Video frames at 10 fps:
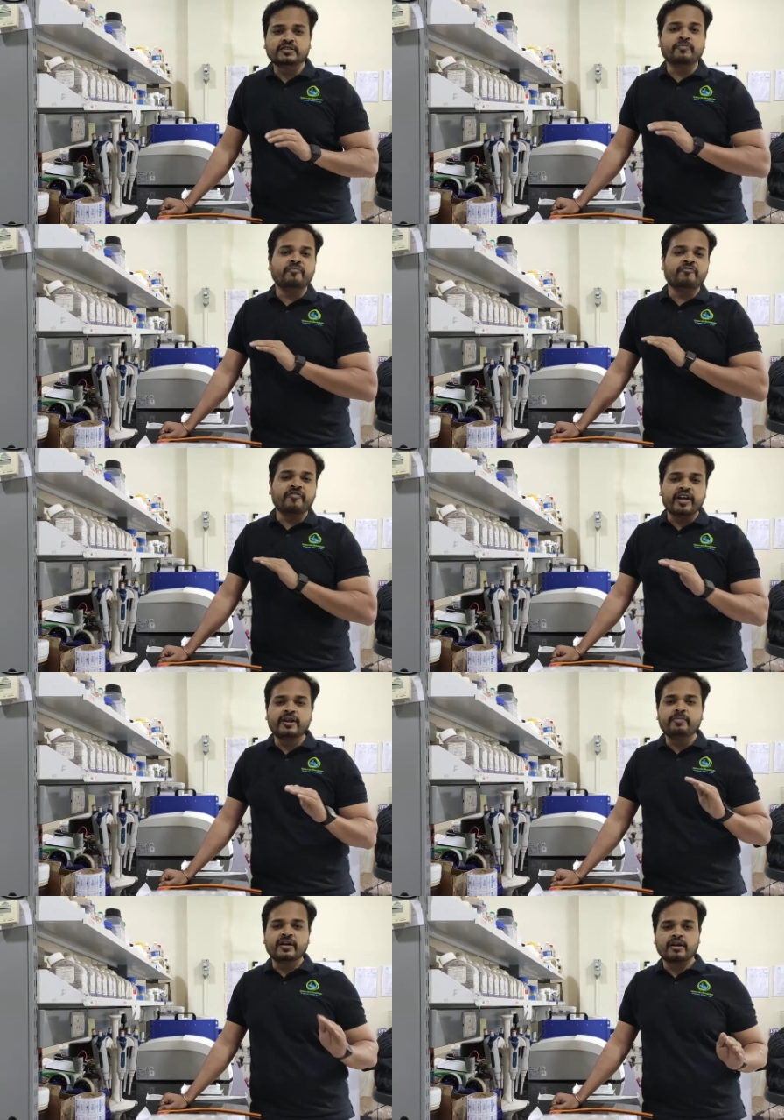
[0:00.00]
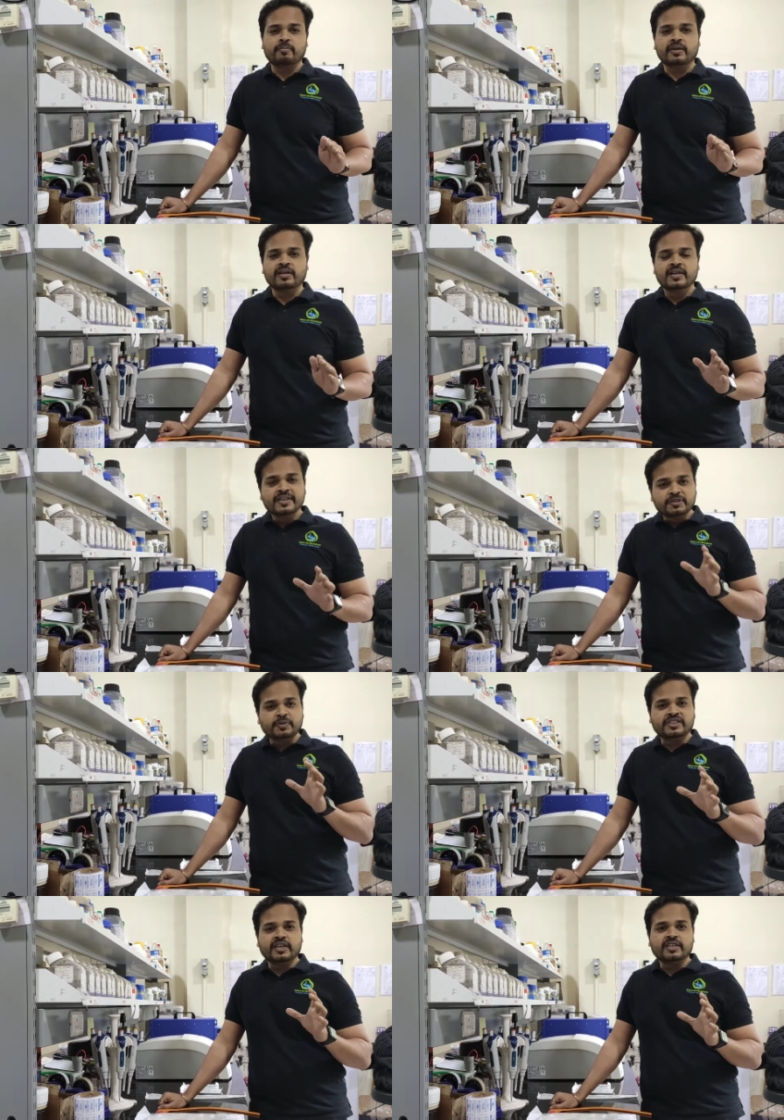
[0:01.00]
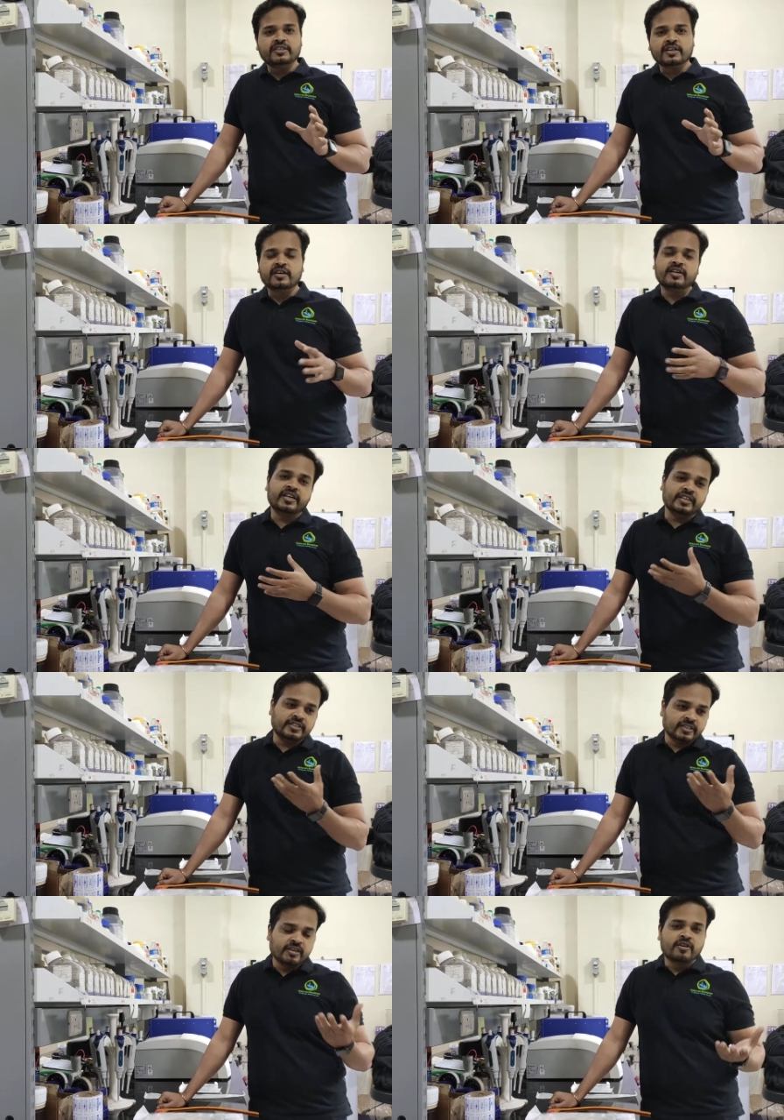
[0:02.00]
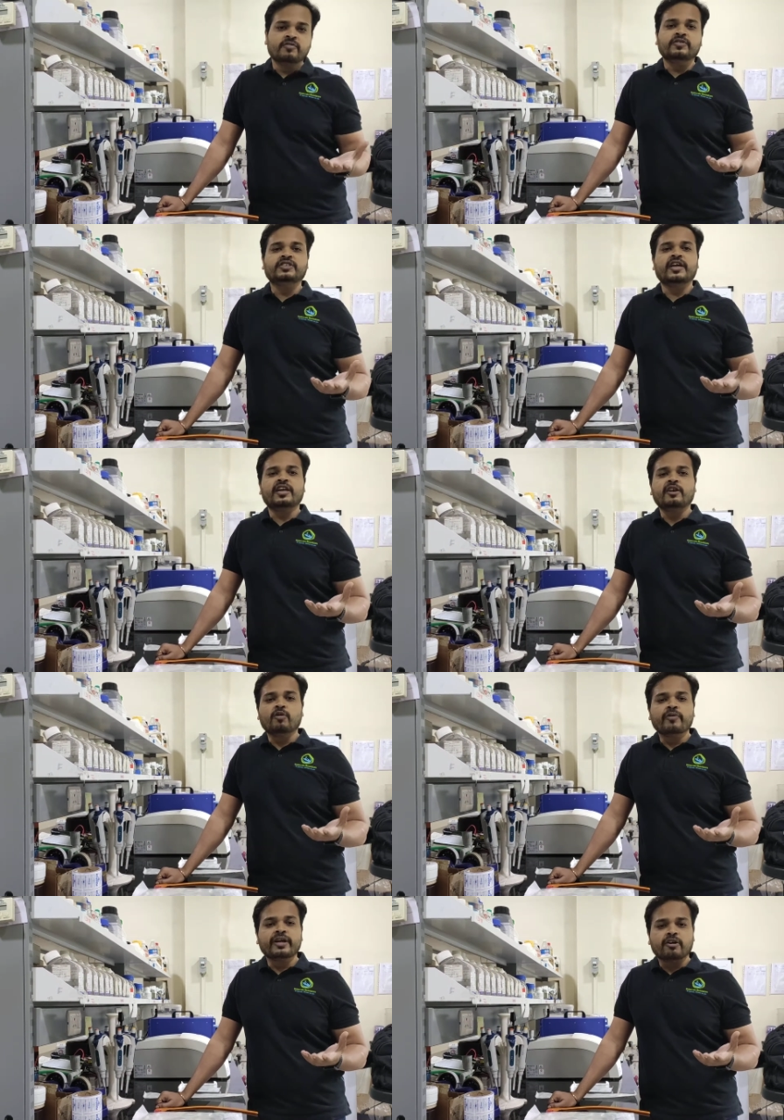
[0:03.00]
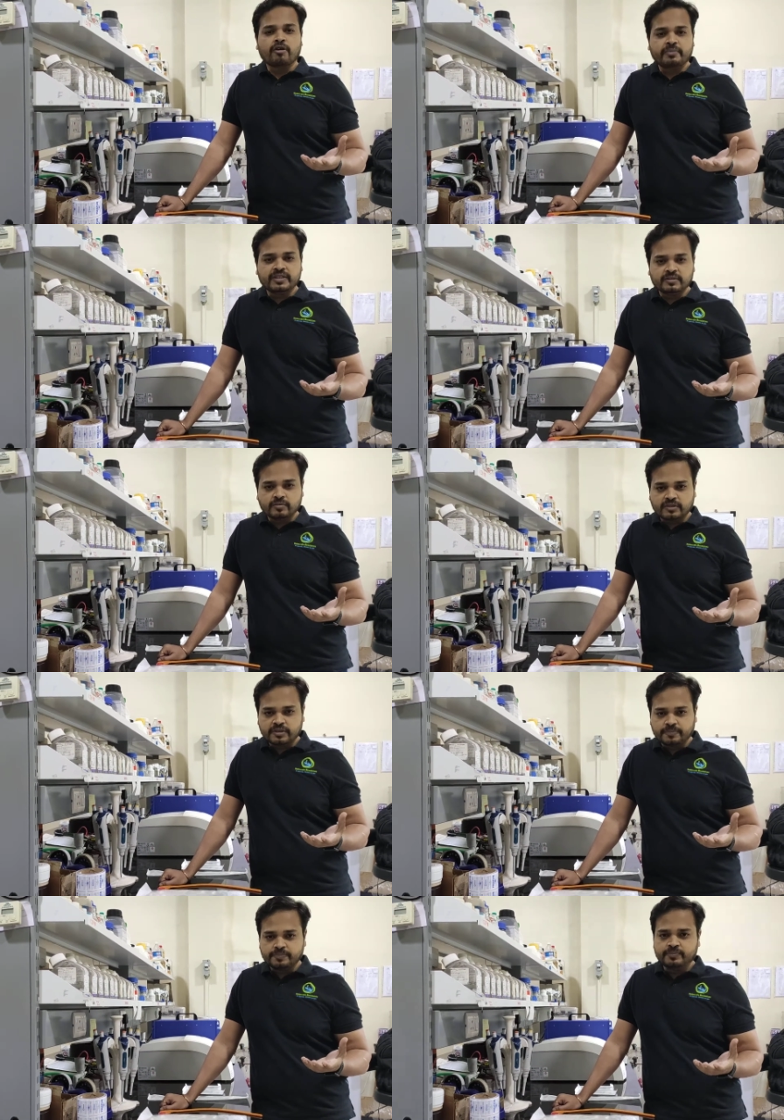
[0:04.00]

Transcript: is a very big trouble, especially in the countries which are in lower economic zones.